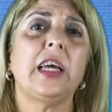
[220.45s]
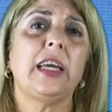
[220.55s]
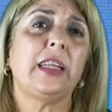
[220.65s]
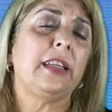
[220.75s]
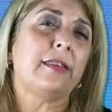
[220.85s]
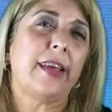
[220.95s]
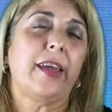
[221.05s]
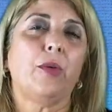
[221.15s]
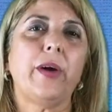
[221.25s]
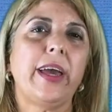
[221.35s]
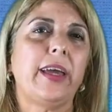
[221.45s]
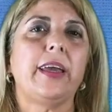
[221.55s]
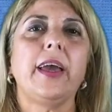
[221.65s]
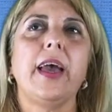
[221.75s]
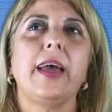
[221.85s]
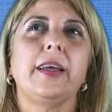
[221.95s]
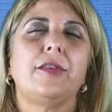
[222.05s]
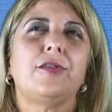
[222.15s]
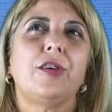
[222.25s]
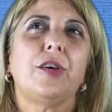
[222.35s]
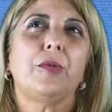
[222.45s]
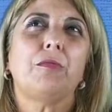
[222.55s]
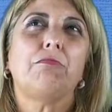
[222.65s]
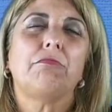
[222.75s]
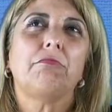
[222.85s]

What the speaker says: in the same way. So